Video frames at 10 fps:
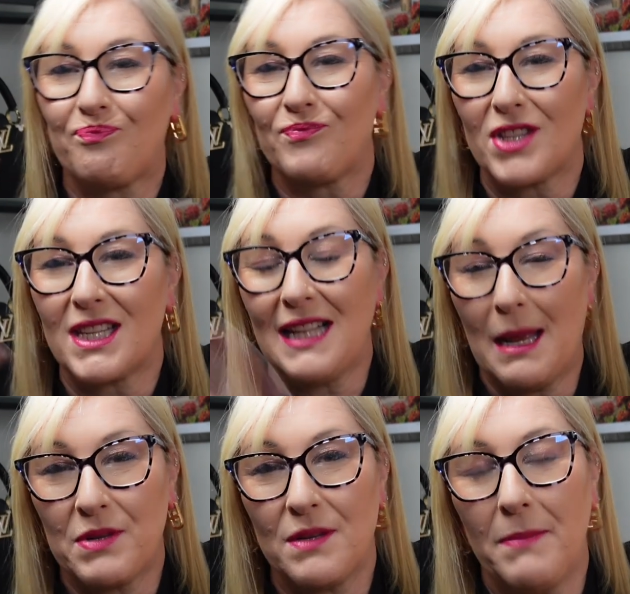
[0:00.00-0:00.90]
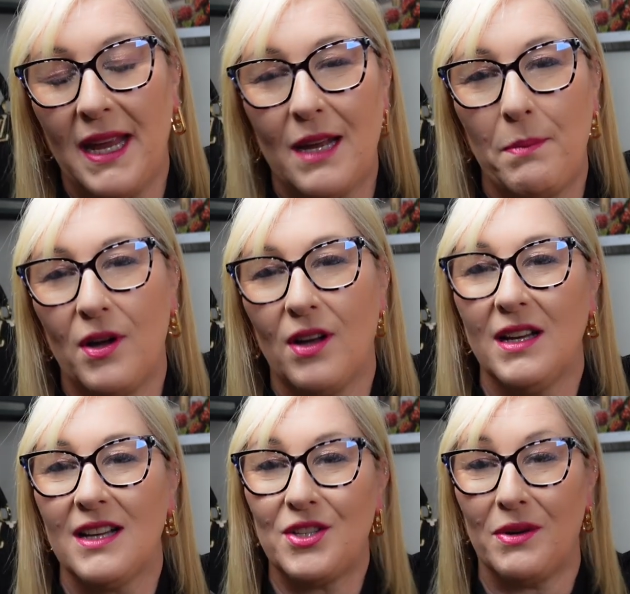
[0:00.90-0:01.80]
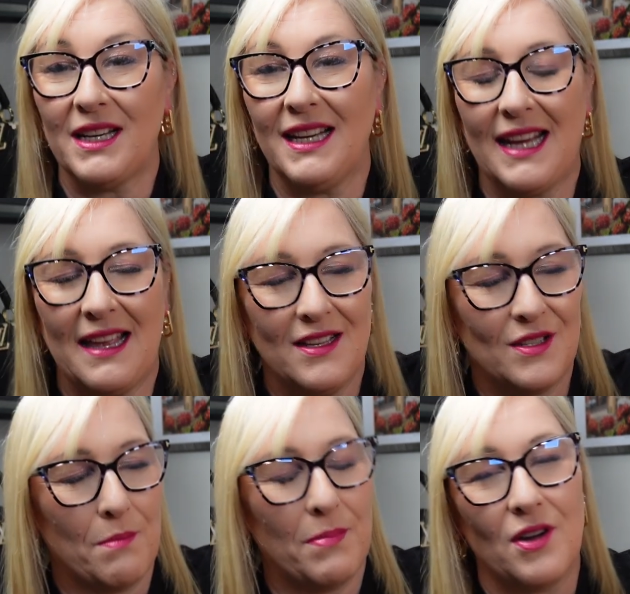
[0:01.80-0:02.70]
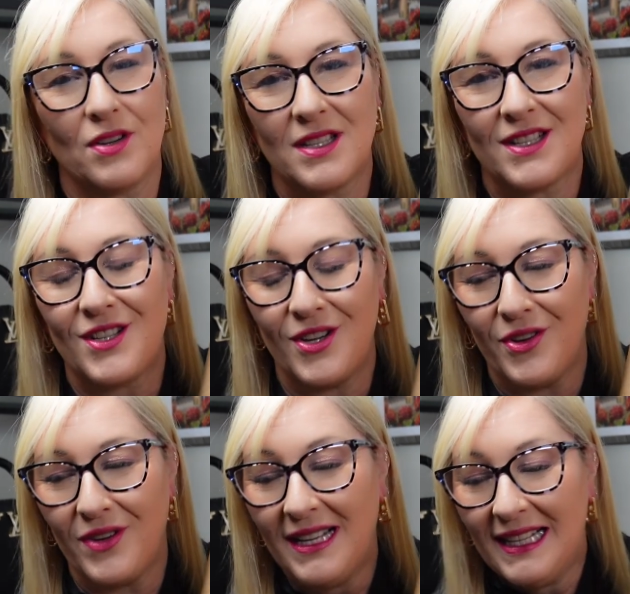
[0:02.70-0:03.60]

slapped some makeup on so I can get this unboxed. So